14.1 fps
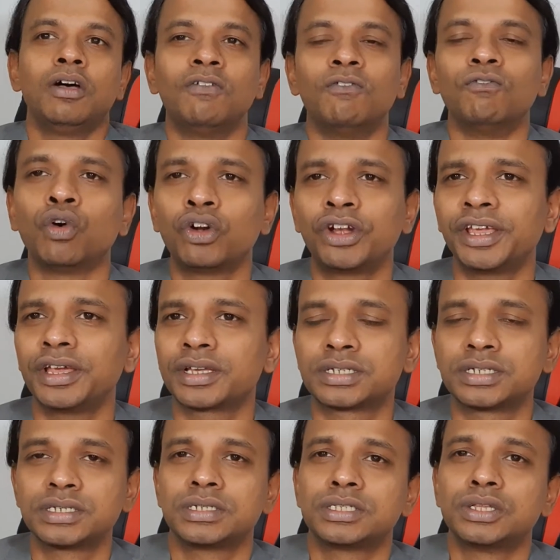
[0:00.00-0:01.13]
Voting
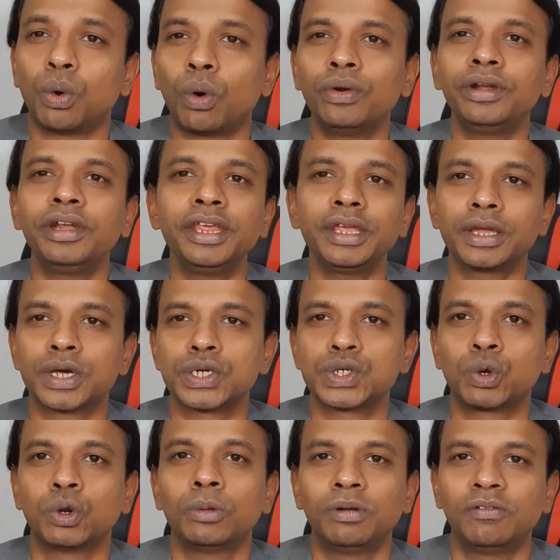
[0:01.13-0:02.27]
access is the only
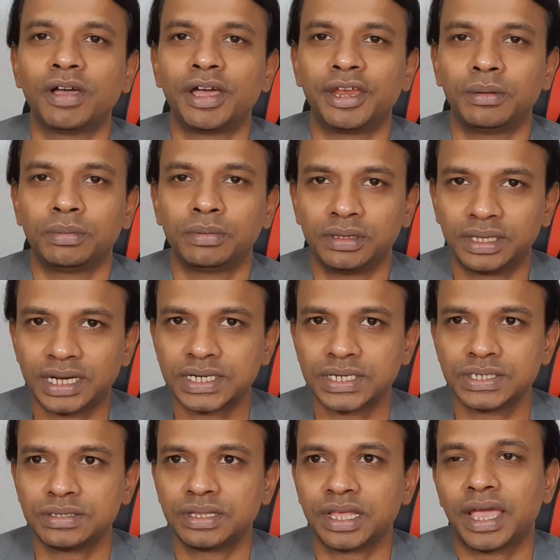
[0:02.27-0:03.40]
controllable variable that is
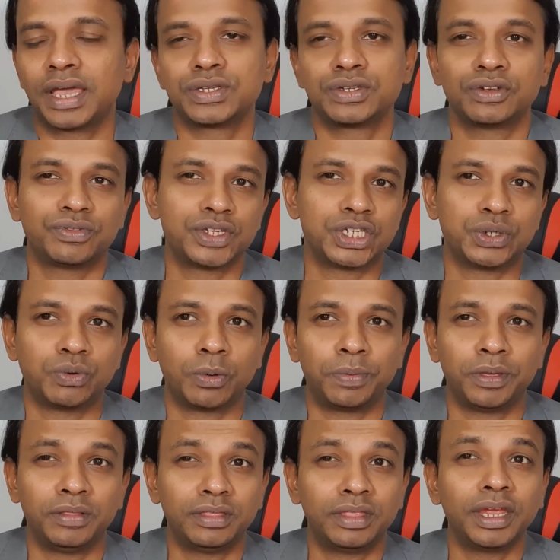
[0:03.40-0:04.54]
in the hands of the
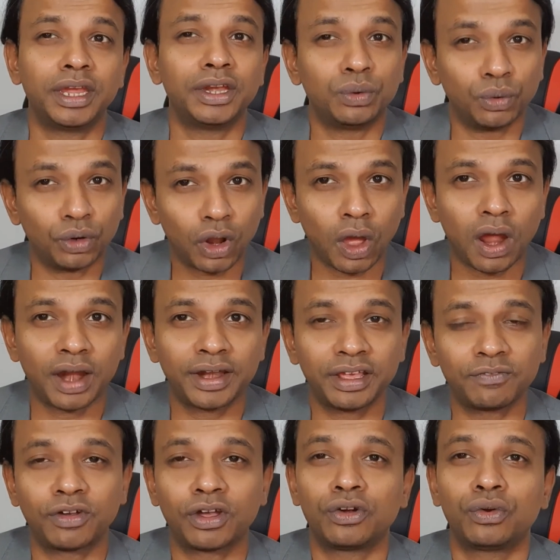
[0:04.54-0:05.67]
GOP. They do not
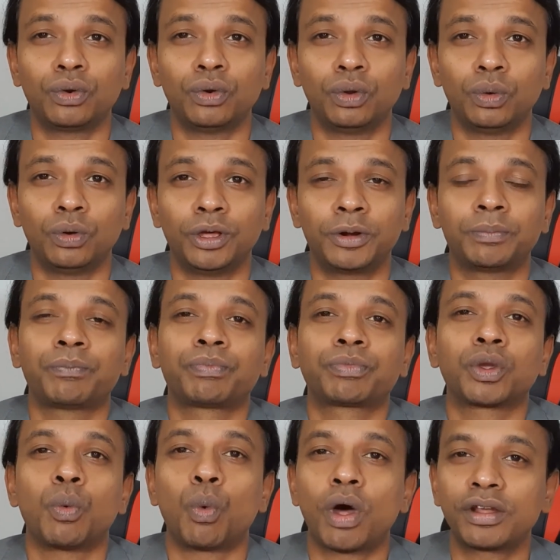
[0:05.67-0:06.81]
have control over
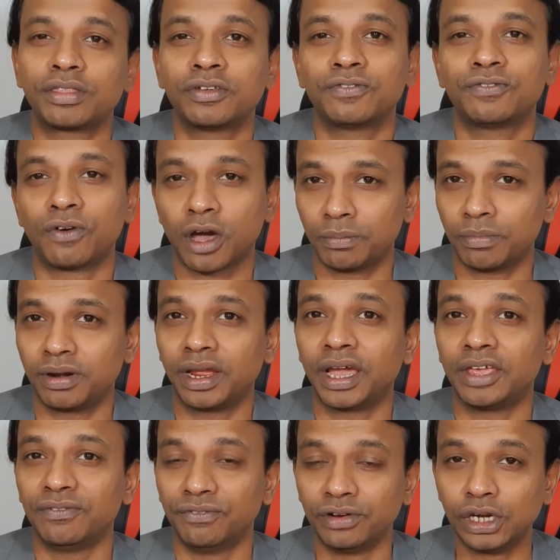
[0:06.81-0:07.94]
what the farmer
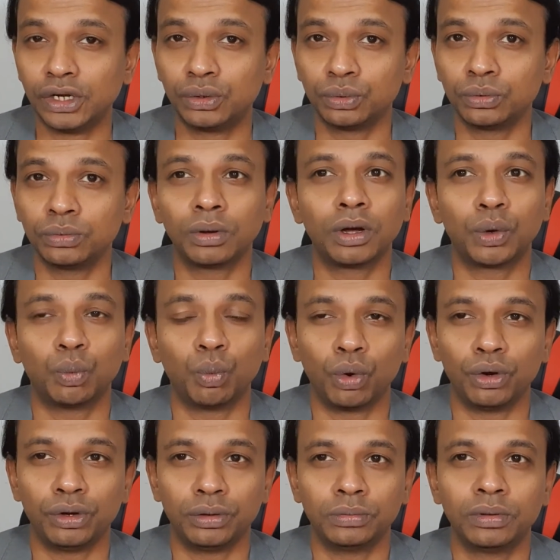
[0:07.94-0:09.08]
guy will do or
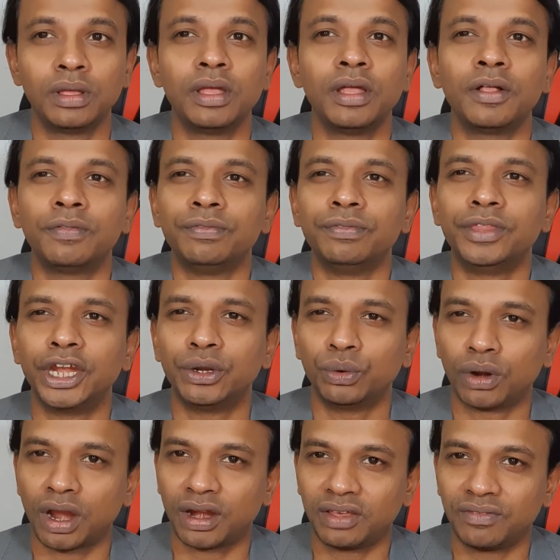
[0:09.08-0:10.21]
won't do. They do
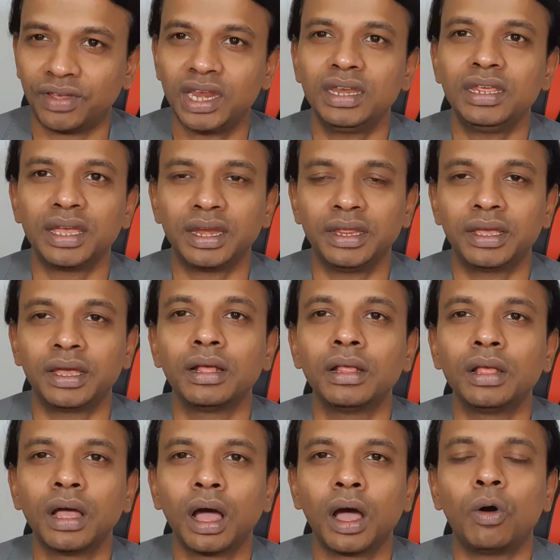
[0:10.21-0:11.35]
not have any idea
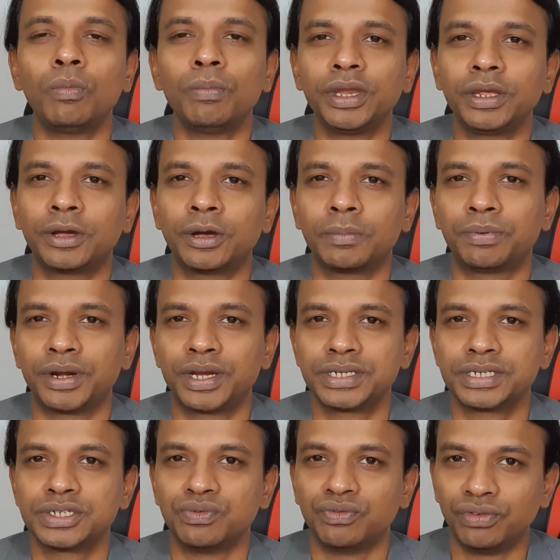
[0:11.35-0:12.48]
how many
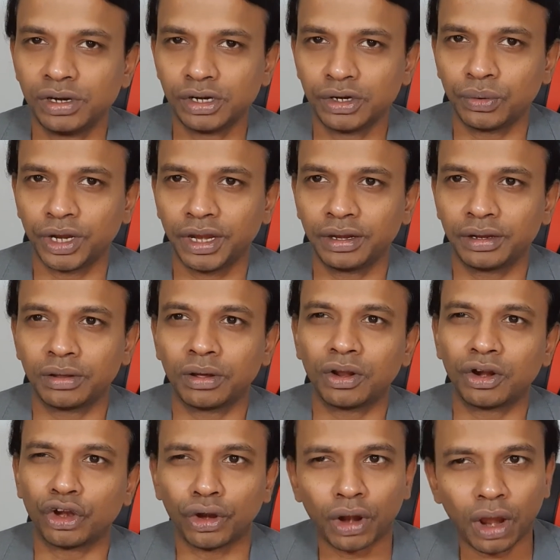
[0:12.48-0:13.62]
corporations will donate or
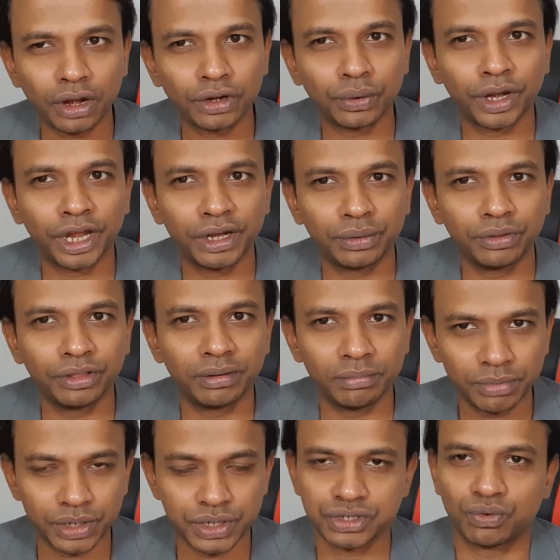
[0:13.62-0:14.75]
not donate to them
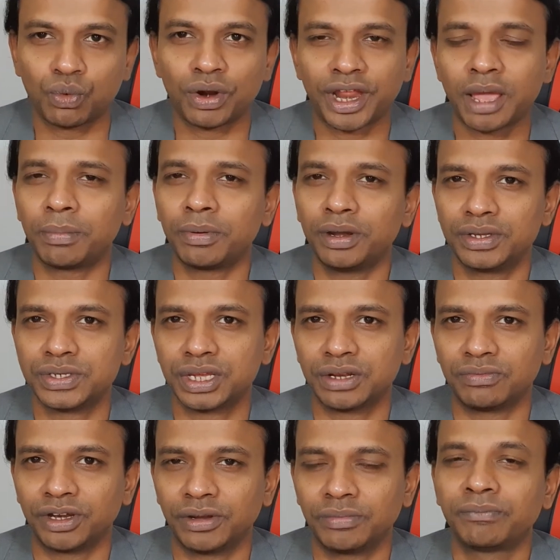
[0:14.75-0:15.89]
because of what happened in January.